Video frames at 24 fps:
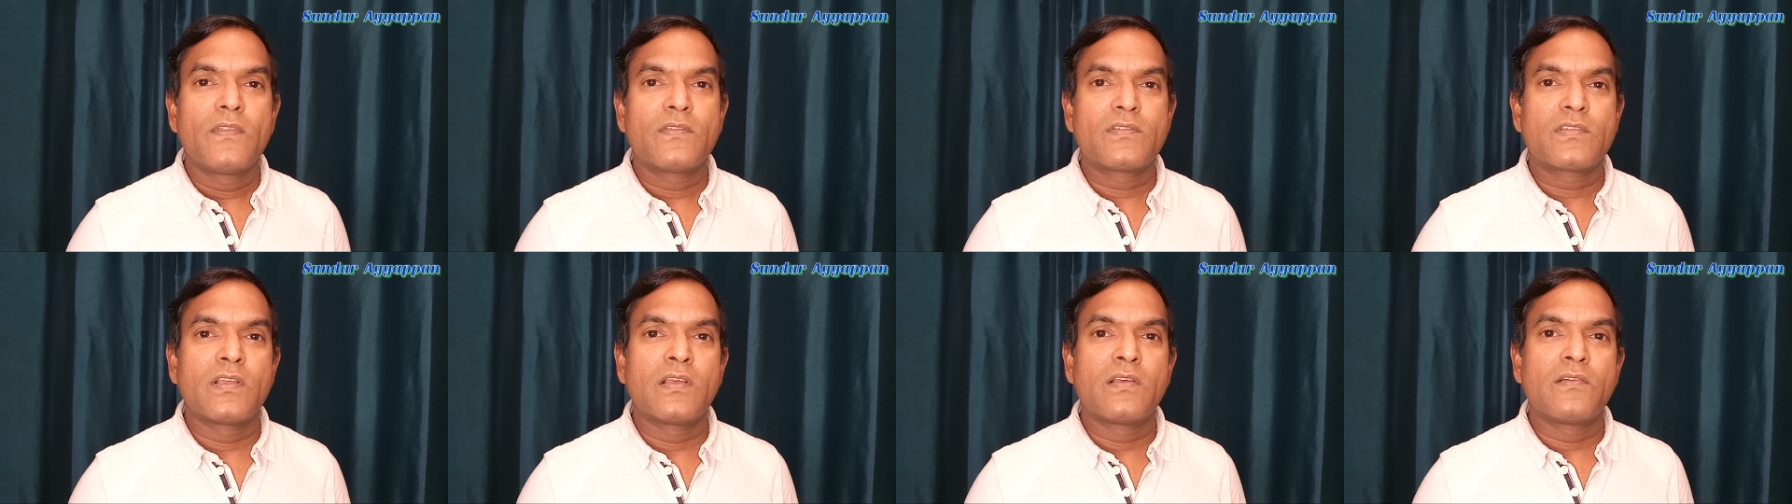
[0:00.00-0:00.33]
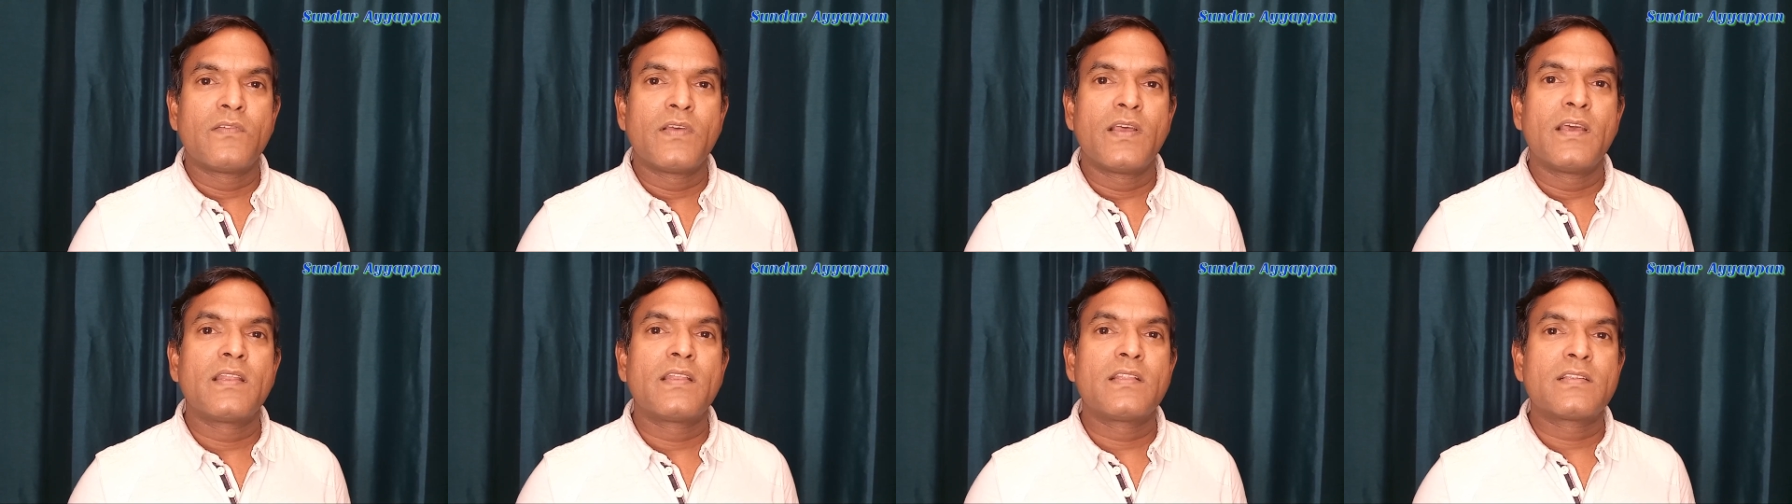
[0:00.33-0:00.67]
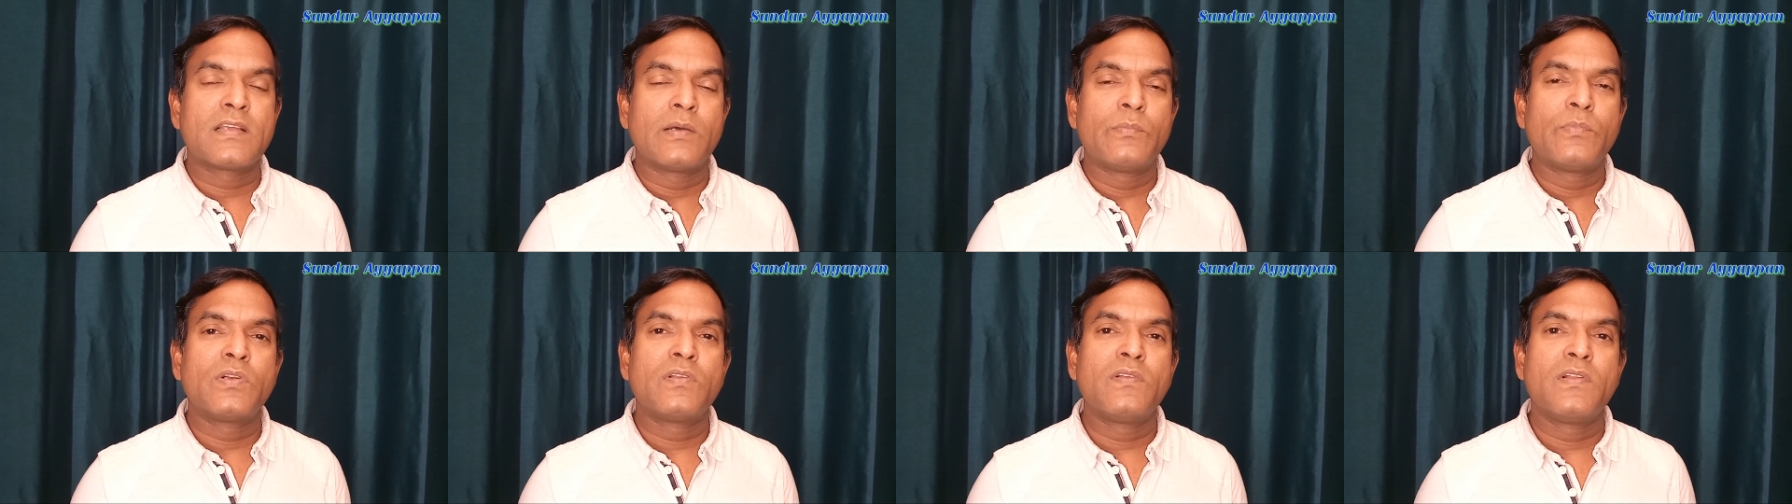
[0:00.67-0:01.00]
So where
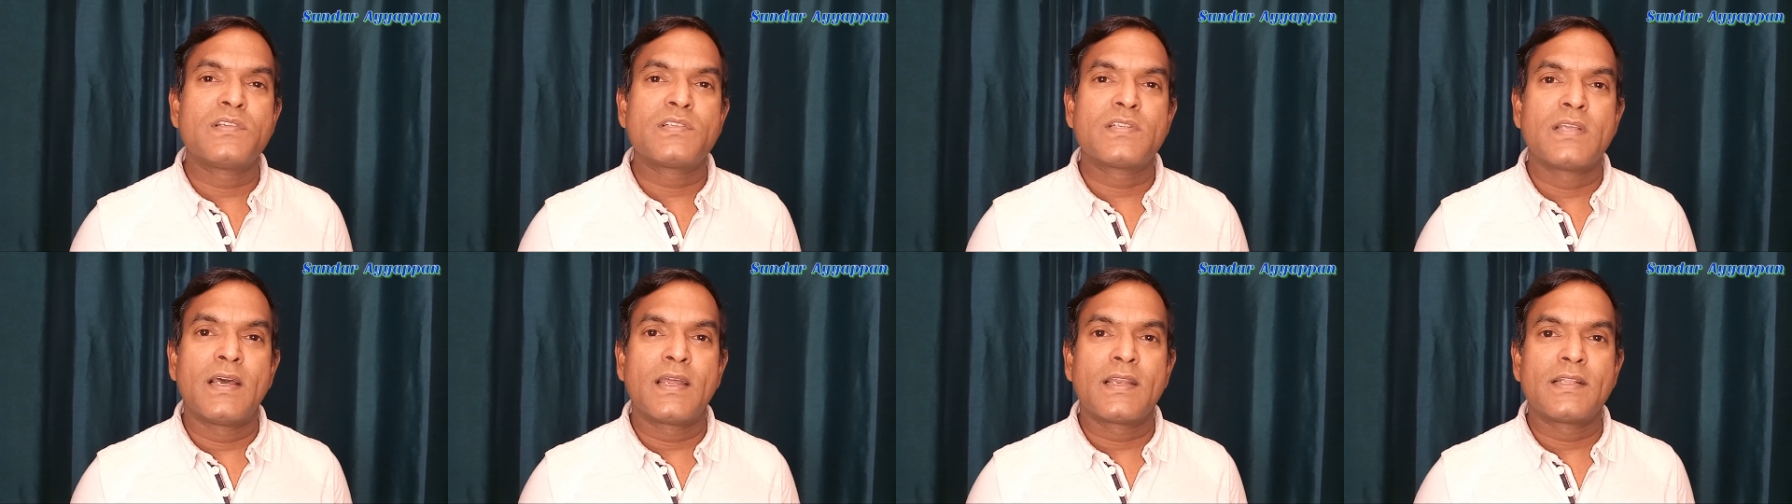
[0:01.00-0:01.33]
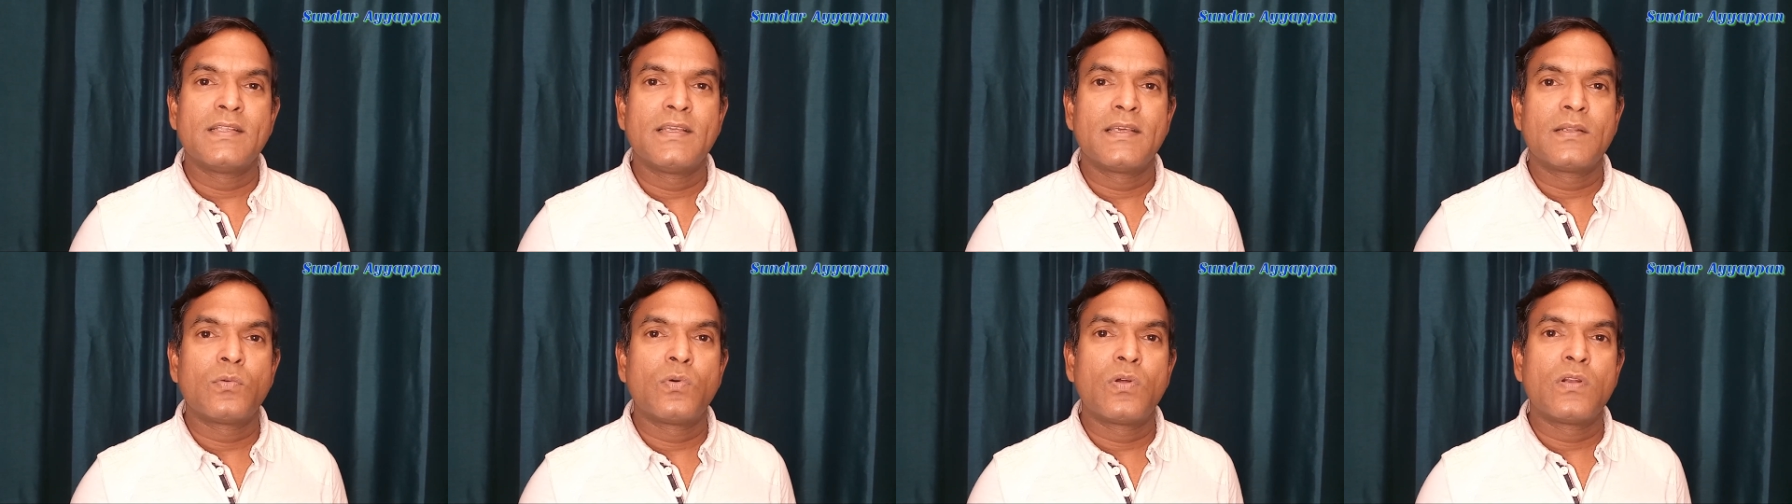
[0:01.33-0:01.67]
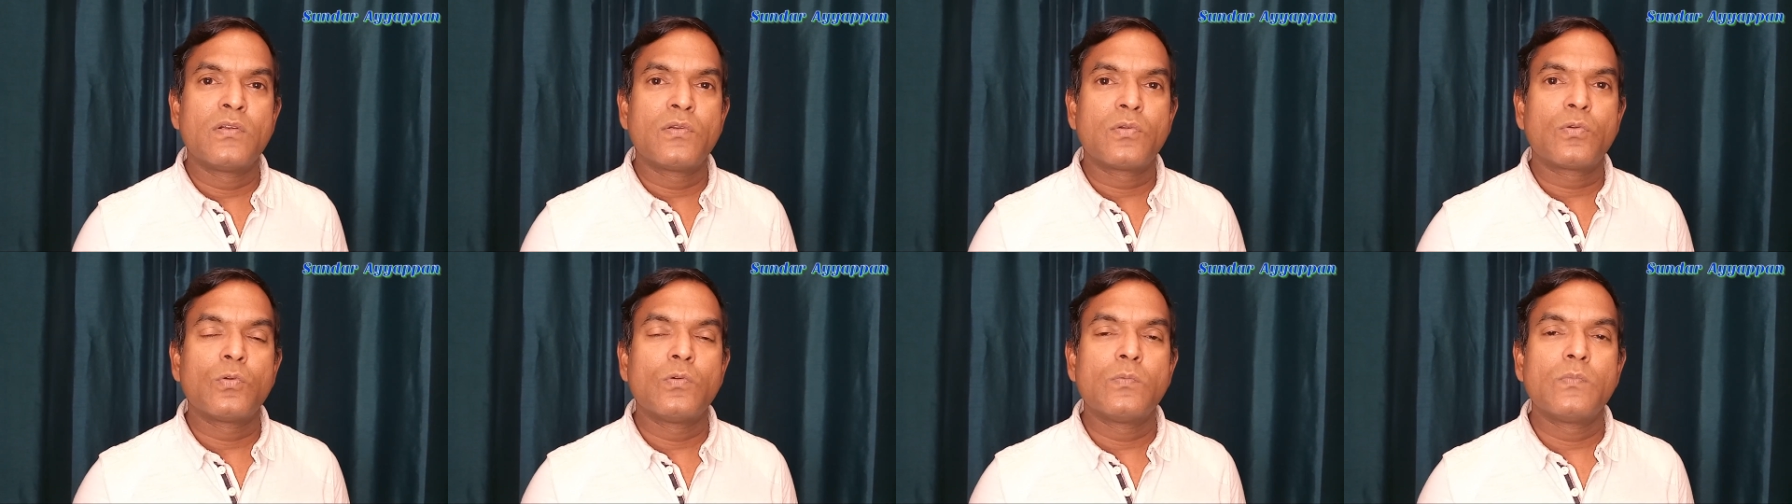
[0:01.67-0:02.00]
someone will share their
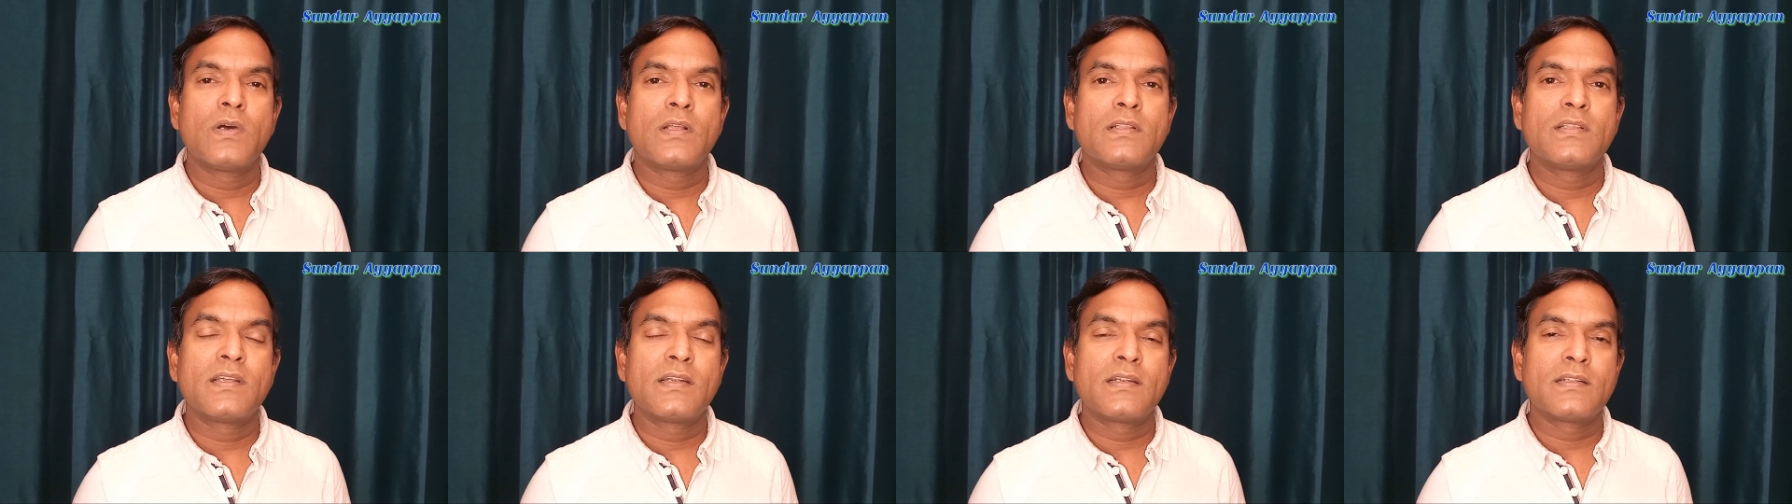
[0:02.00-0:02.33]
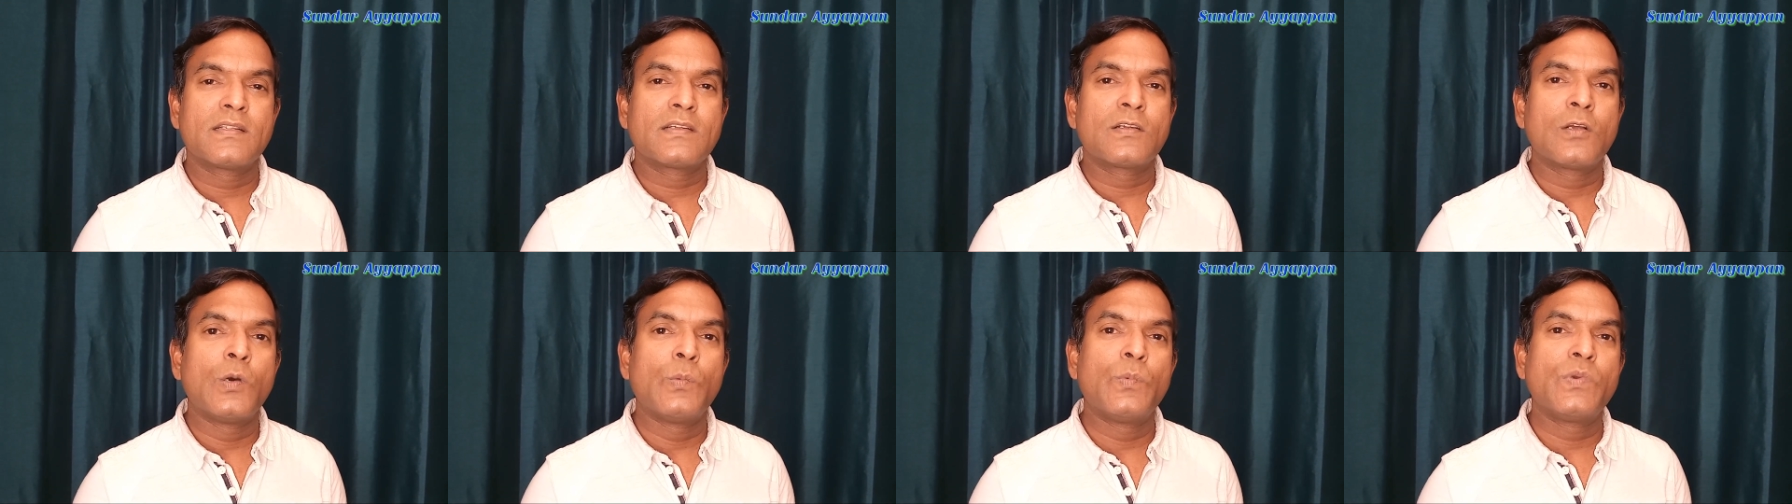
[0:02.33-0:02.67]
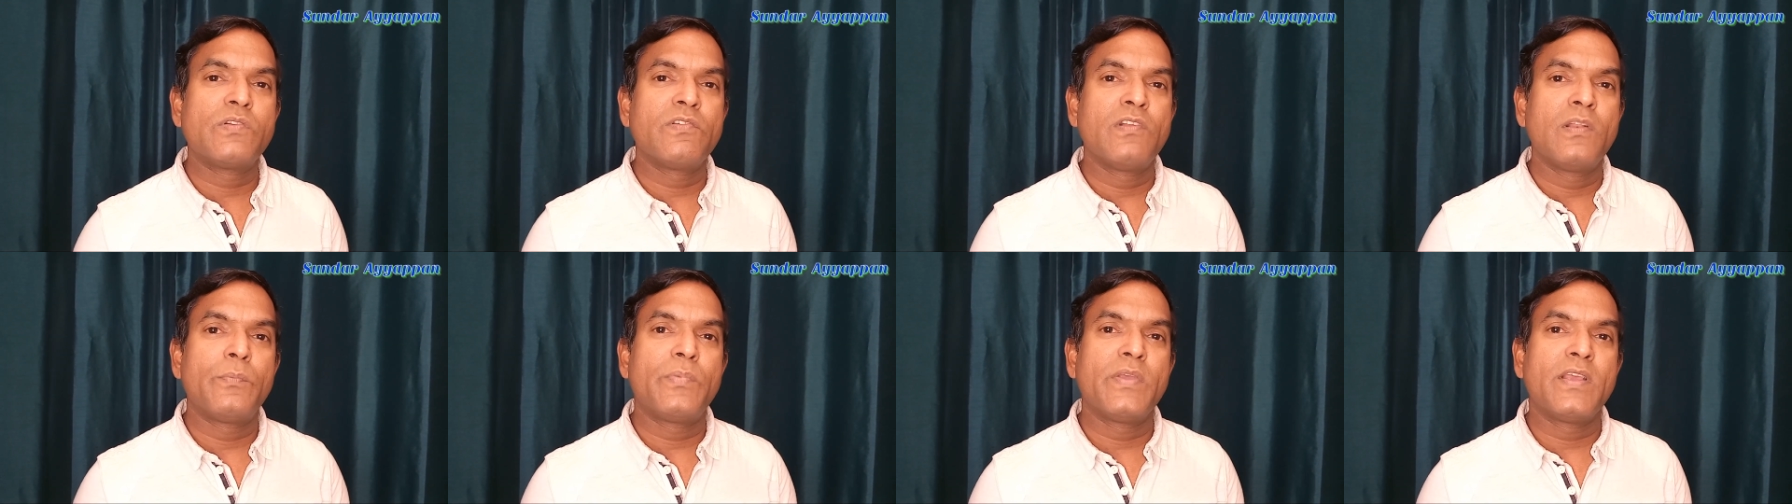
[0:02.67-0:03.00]
one room and then the
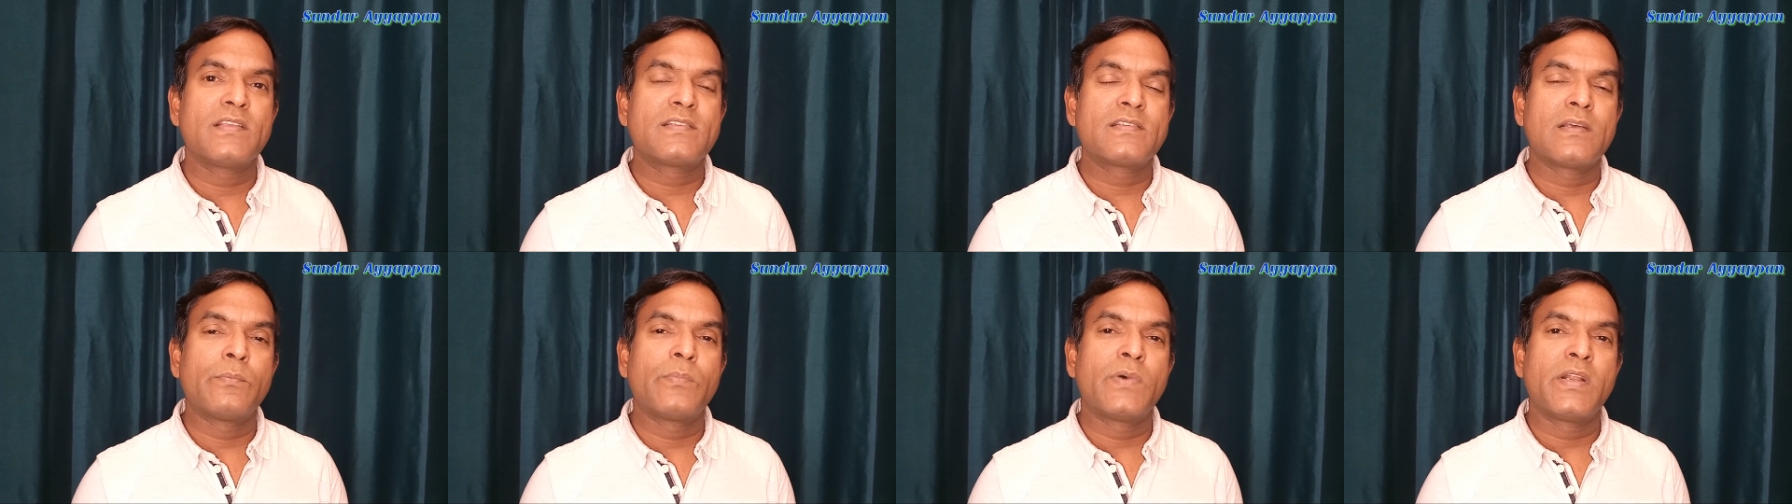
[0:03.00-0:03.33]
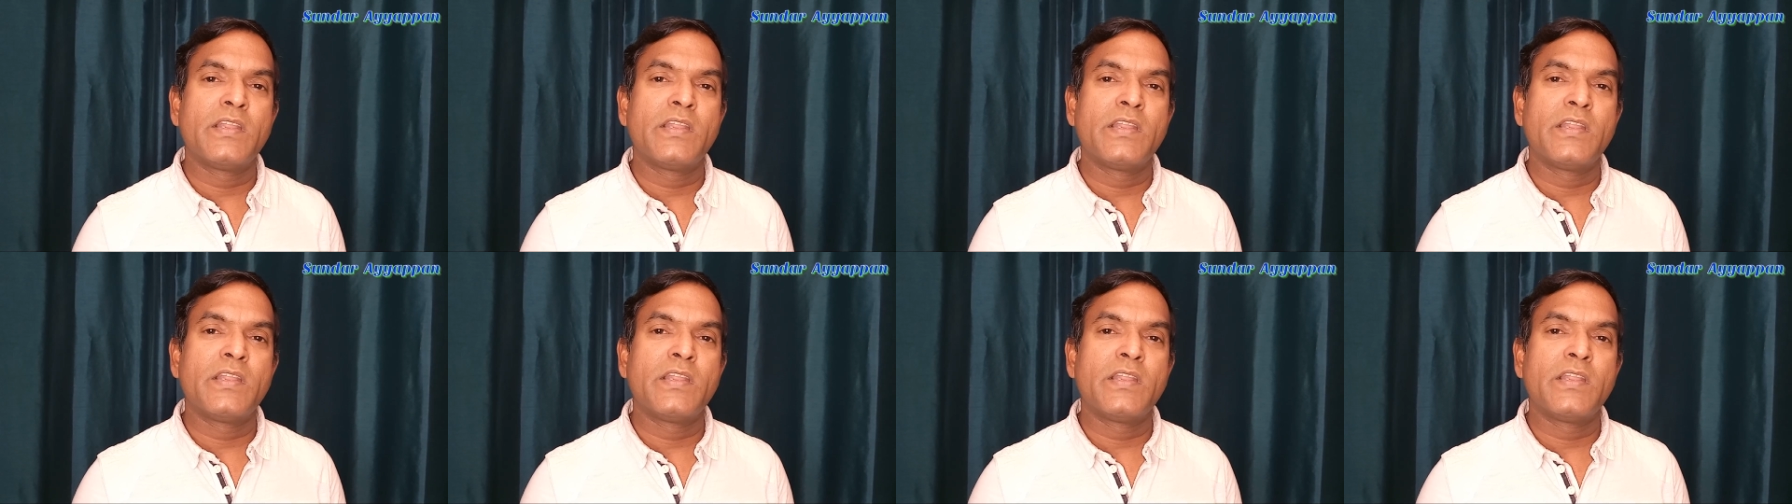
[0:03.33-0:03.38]
government will pay some